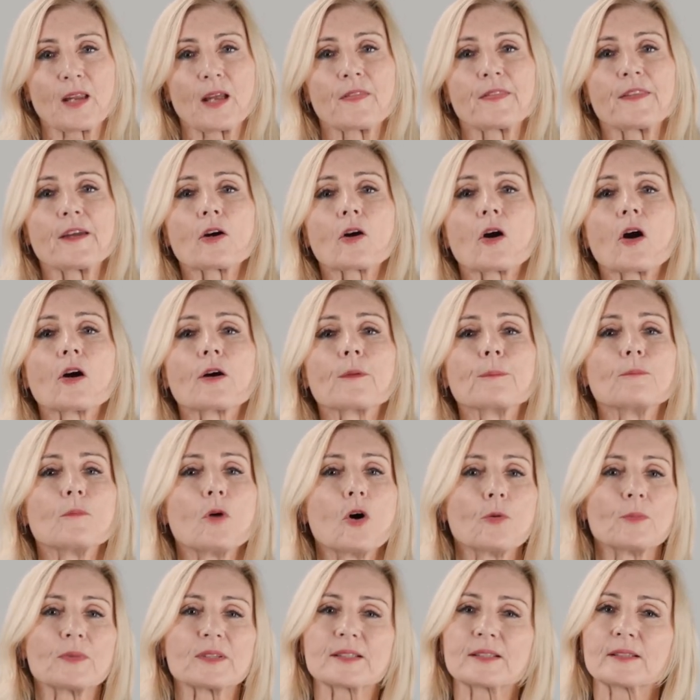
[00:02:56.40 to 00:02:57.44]
There are
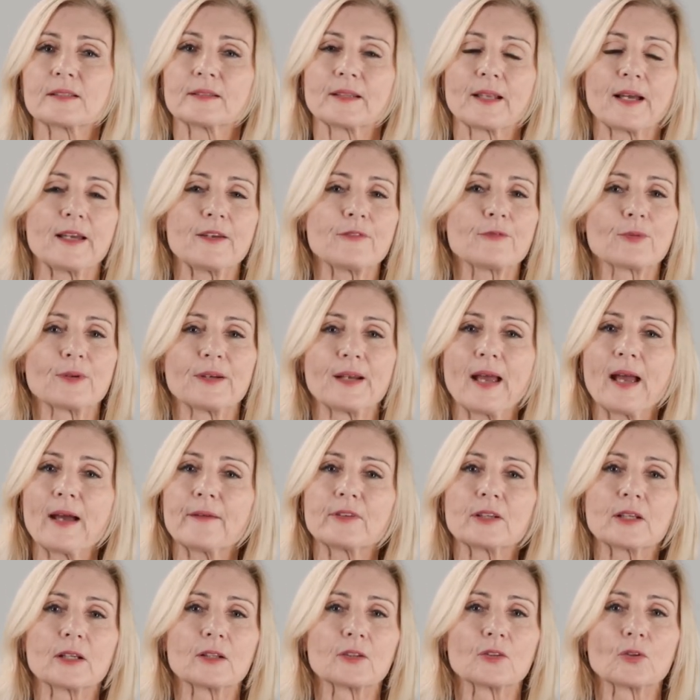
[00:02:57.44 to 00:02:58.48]
moments in life when
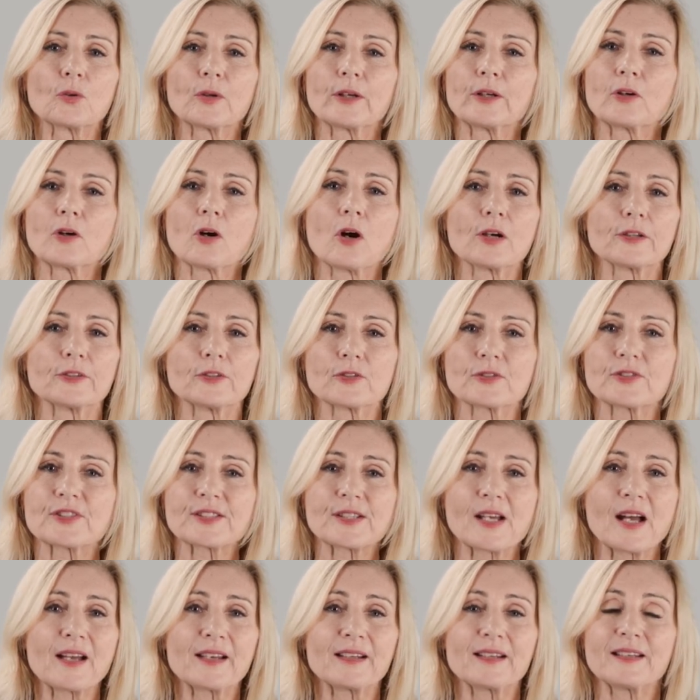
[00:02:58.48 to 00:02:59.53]
having a lawyer on your
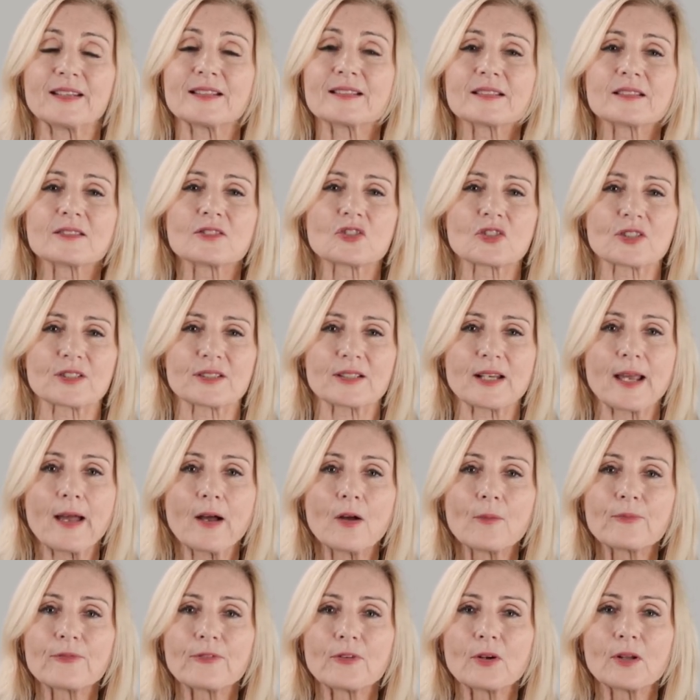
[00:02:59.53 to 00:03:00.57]
side isn't just
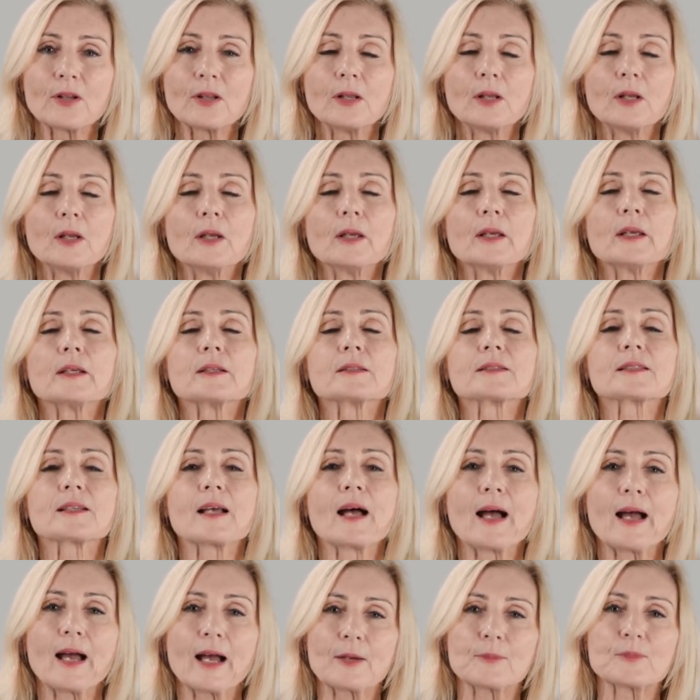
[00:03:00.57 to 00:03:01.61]
helpful, it's
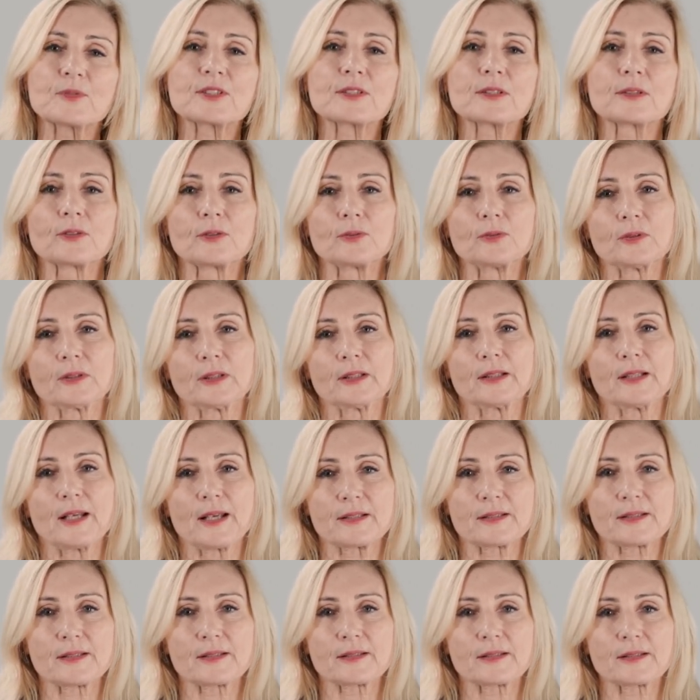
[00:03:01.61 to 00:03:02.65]
absolutely
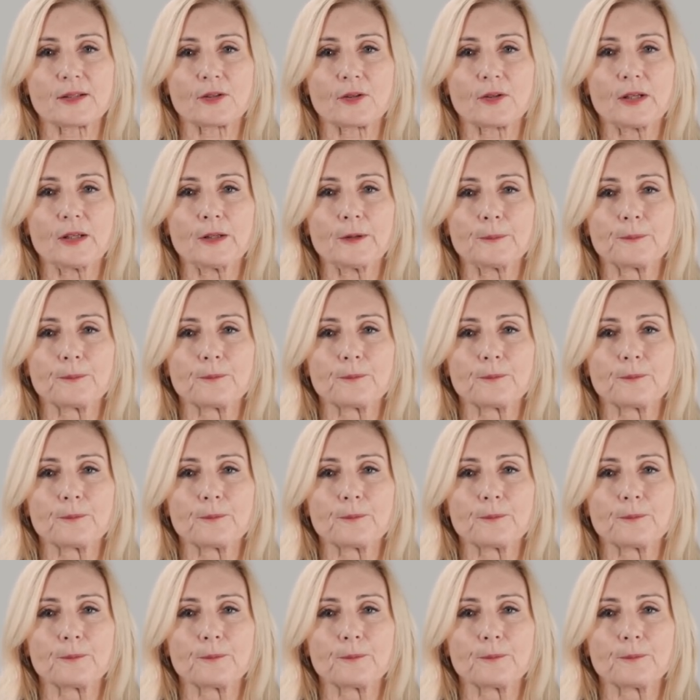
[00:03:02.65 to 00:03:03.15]
necessary.